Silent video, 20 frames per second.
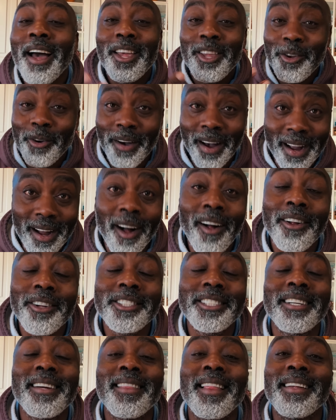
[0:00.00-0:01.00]
You're a
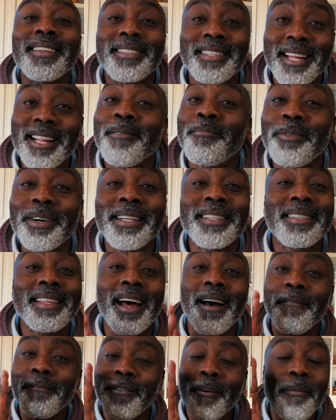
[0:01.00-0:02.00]
culture that celebrates
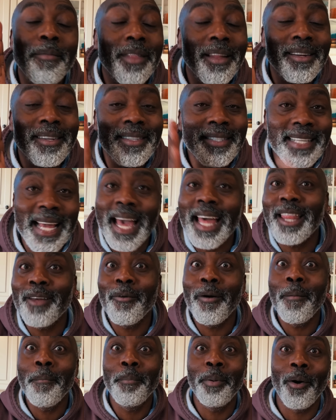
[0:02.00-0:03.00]
that from the day they
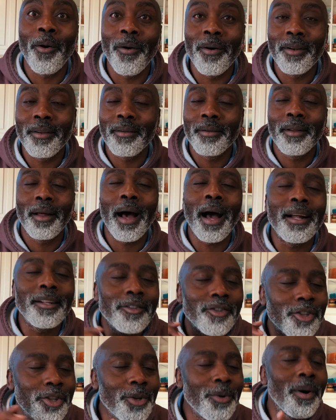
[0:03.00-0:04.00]
were born.
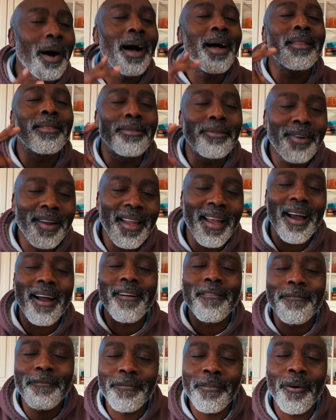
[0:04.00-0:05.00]
At 2, at 3,
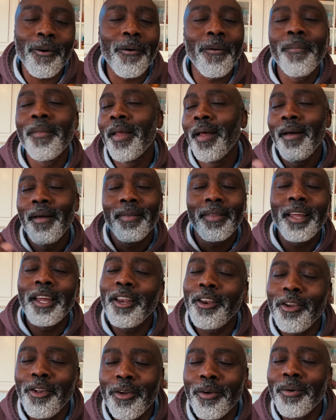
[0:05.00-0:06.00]
at 4, they
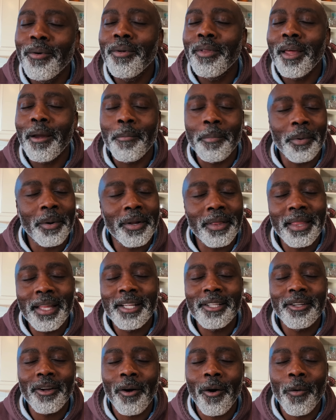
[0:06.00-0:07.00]
knew their
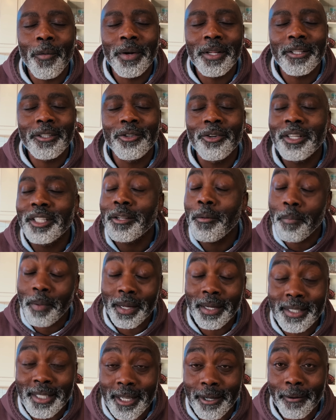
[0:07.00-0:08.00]
birthdays always. So it's a
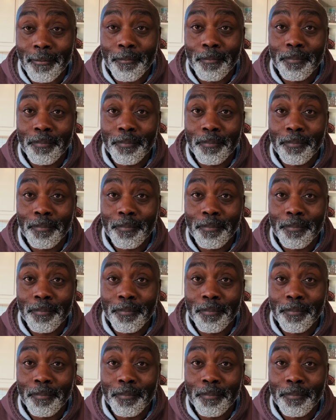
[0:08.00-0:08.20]
big deal.